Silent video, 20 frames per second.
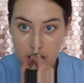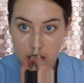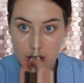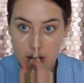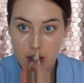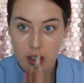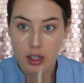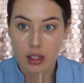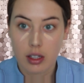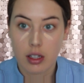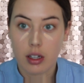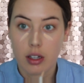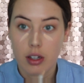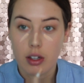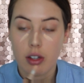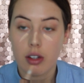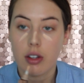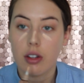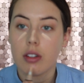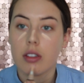down the
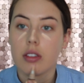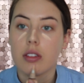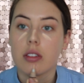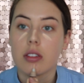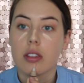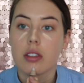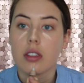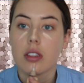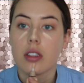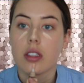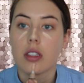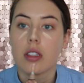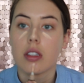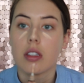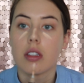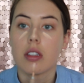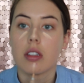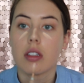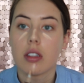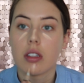nose,
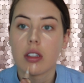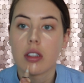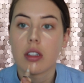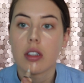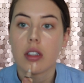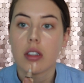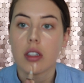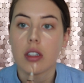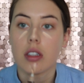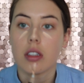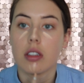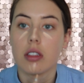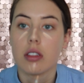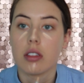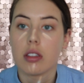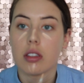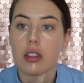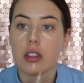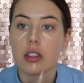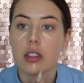
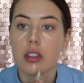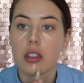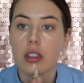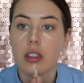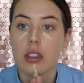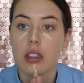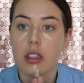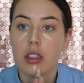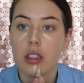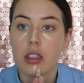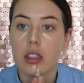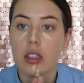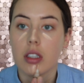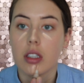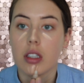on the chin,